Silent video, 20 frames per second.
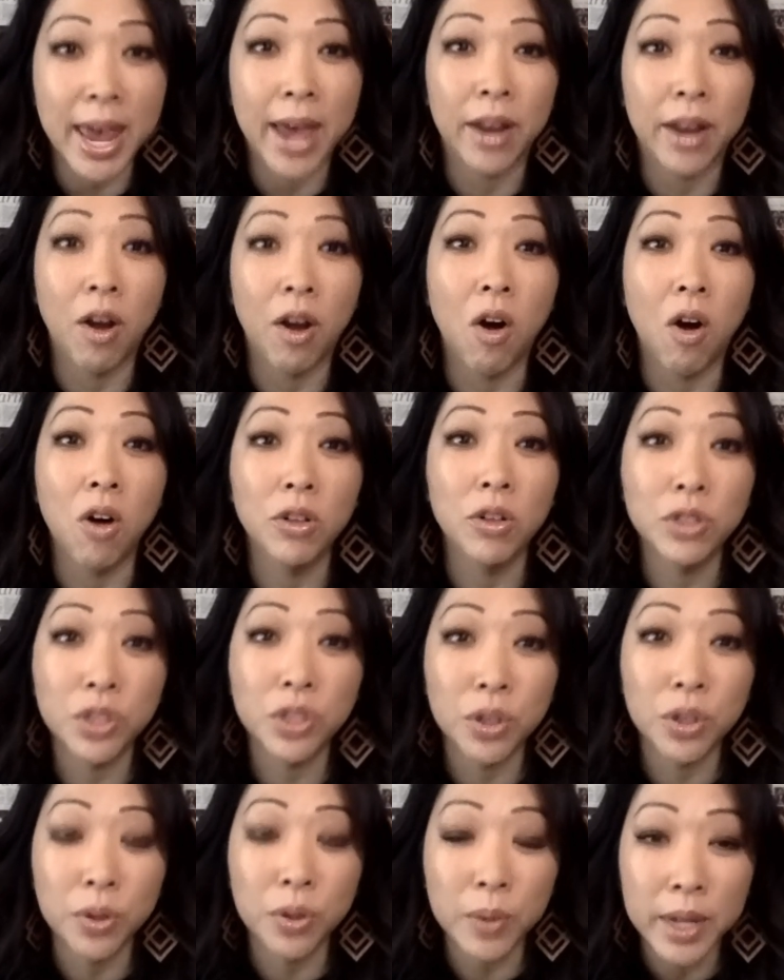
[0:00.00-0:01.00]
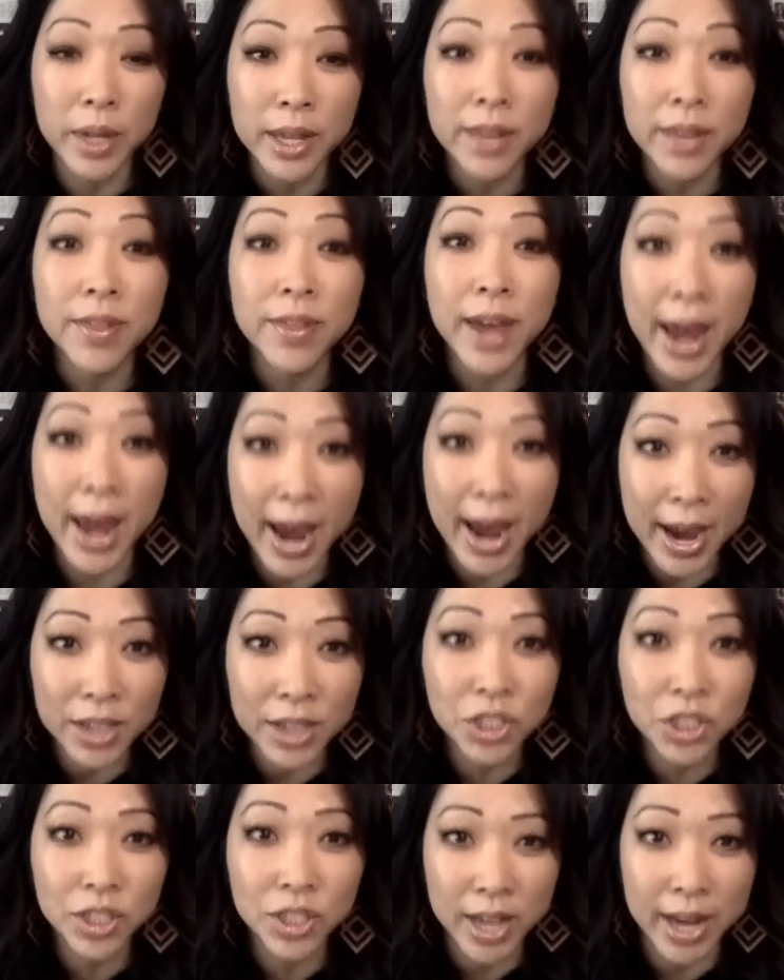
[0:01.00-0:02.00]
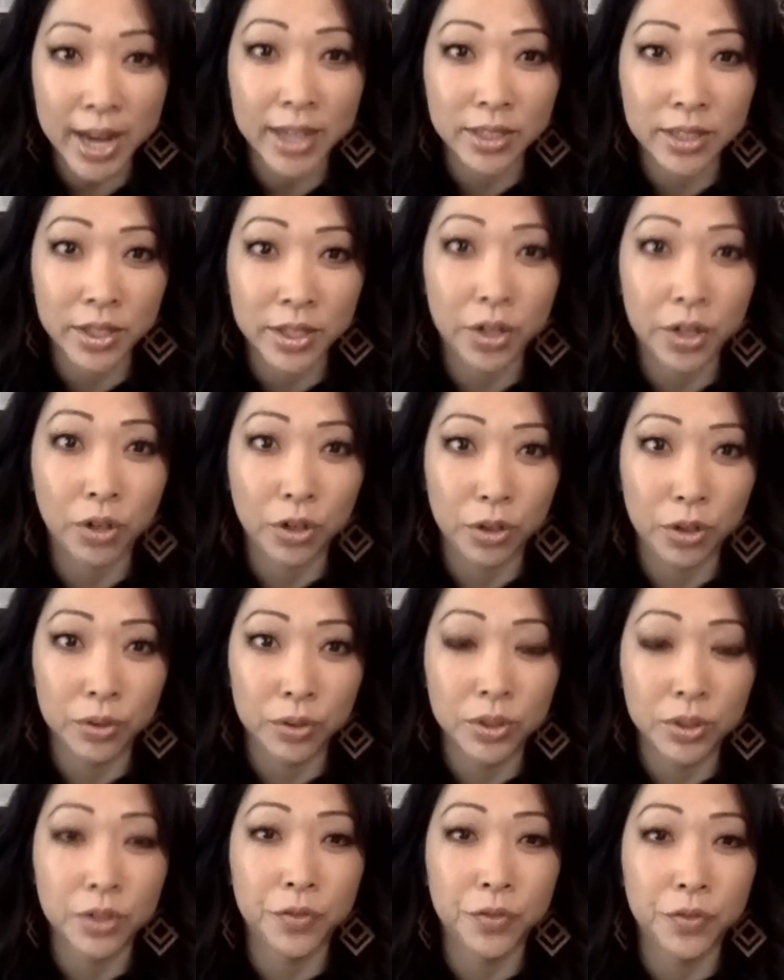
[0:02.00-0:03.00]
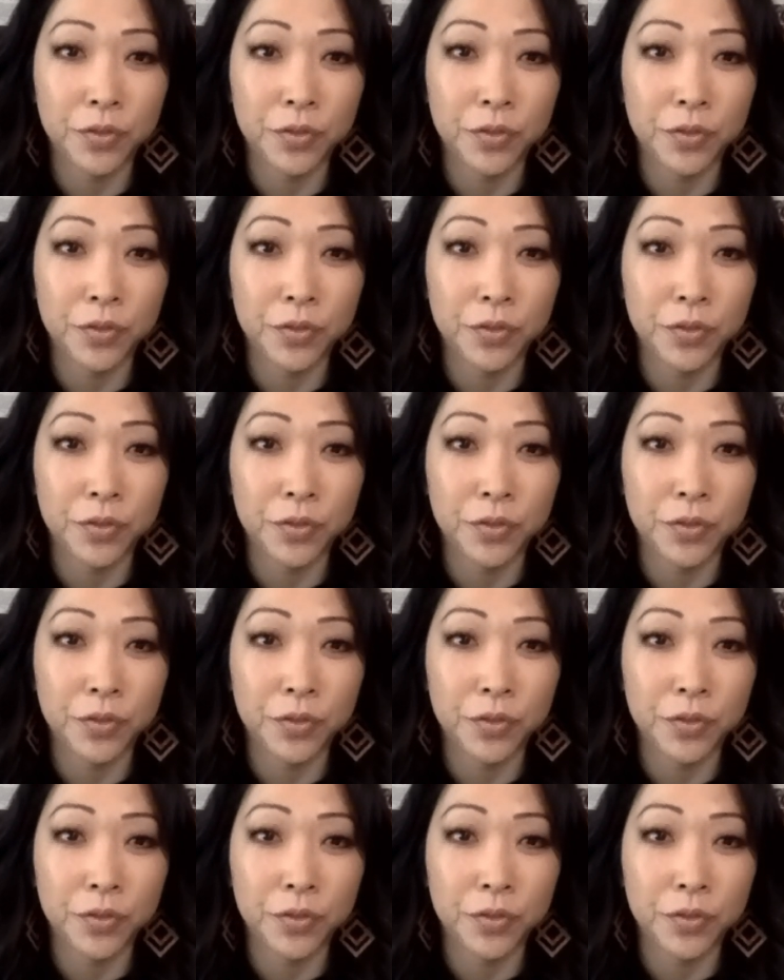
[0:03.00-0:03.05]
and also the hashtags that are used